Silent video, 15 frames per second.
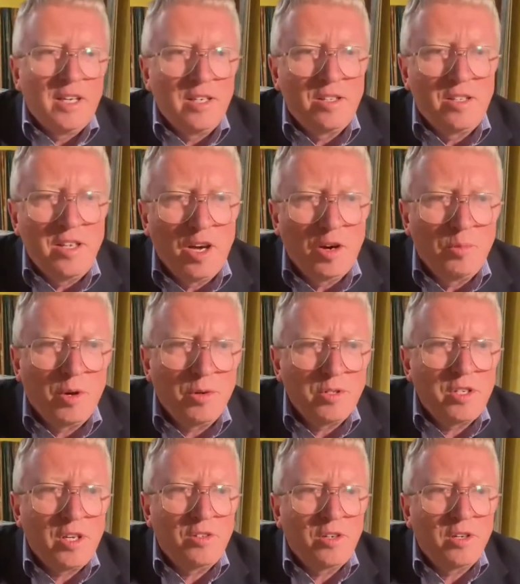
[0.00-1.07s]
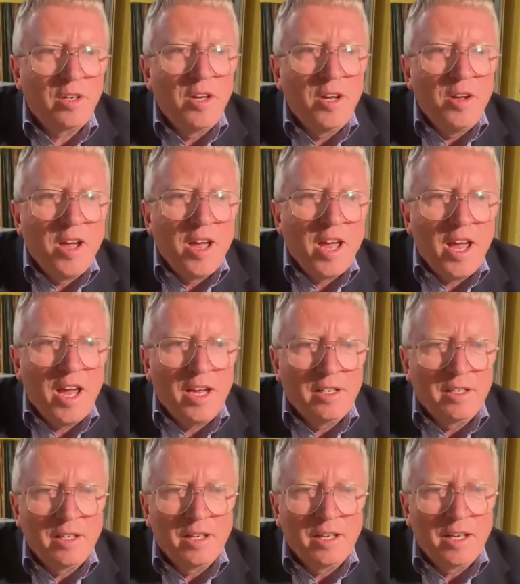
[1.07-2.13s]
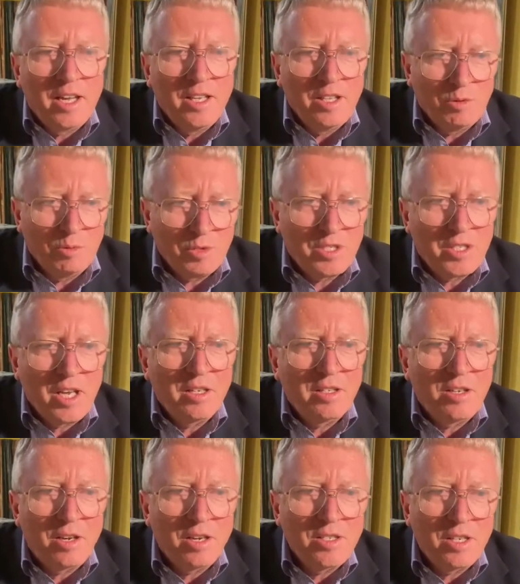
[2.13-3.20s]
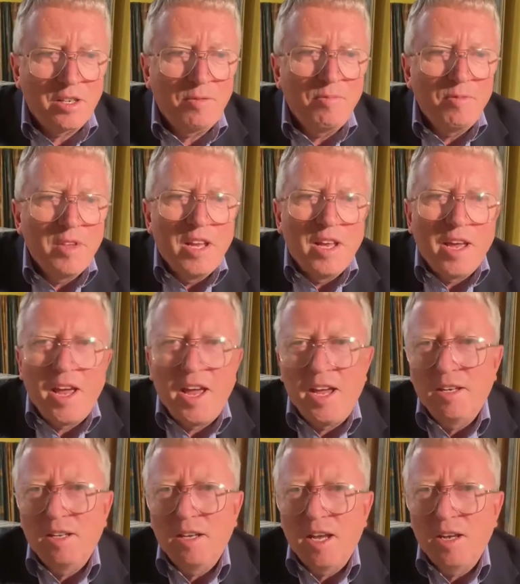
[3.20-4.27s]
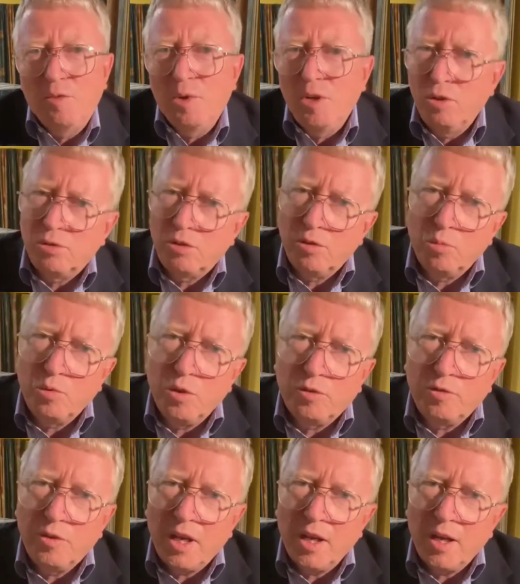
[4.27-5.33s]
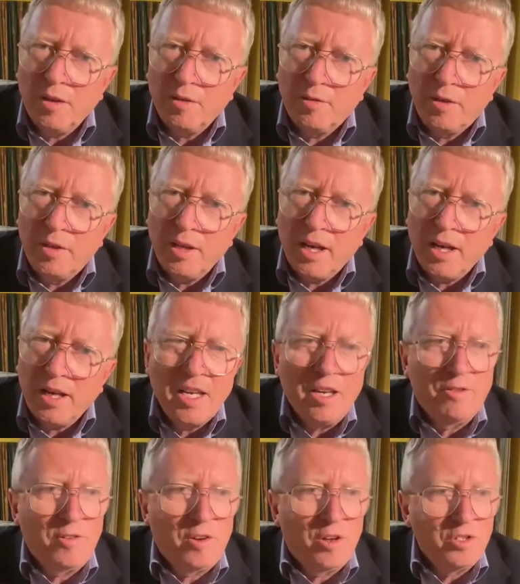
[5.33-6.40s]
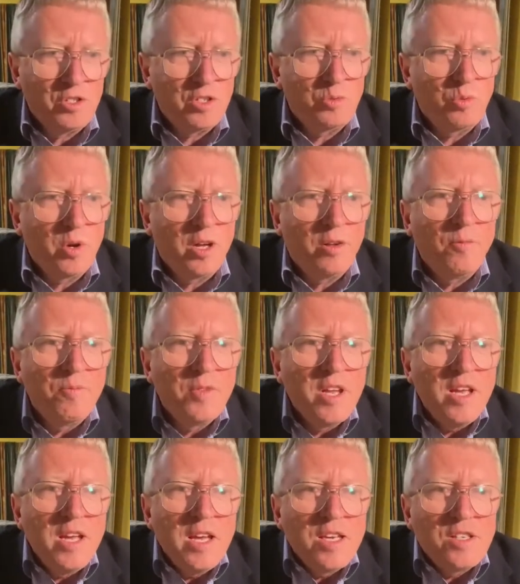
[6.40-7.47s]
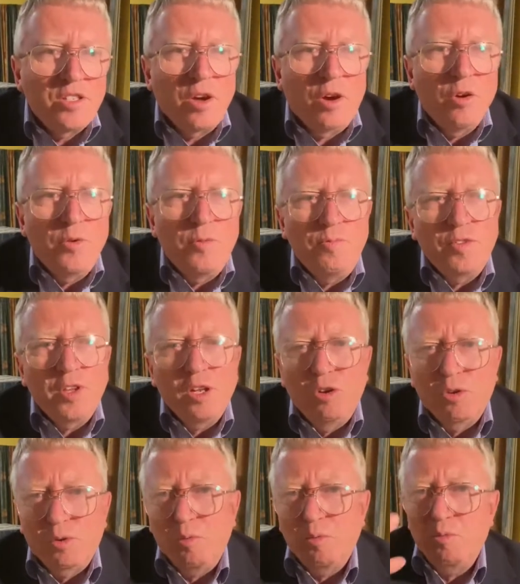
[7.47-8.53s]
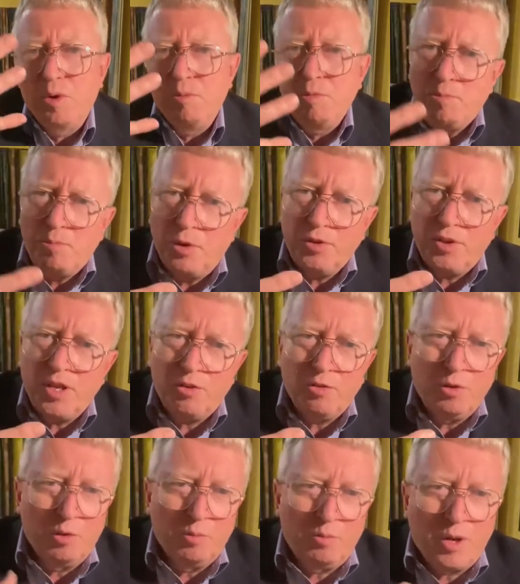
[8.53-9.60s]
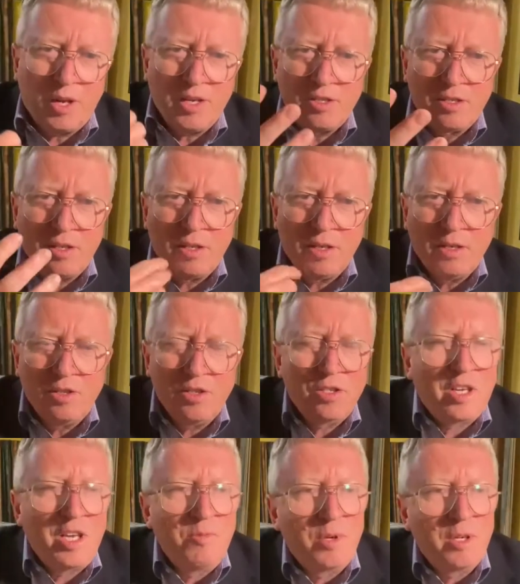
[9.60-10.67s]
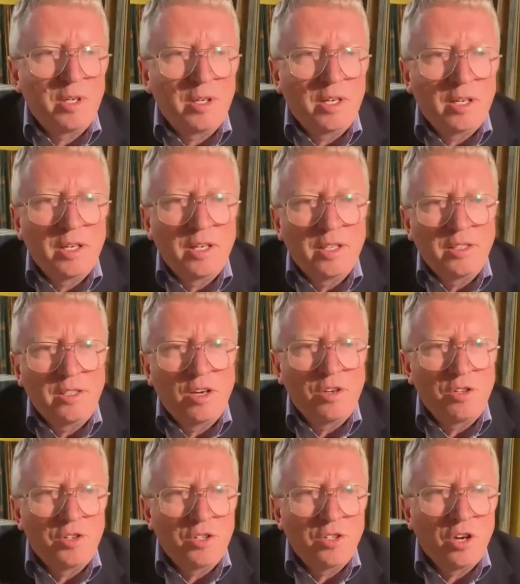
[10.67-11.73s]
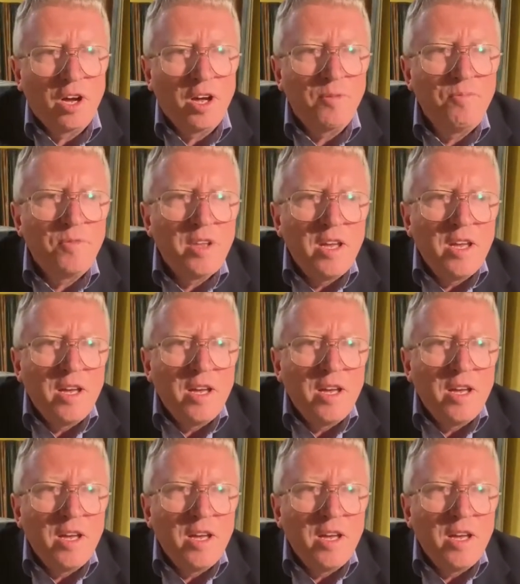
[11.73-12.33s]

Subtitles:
the elbow, etc. And there was sanitising. And we looked at work airflows as well. So look, when we put that all in place and just keeping note of the time,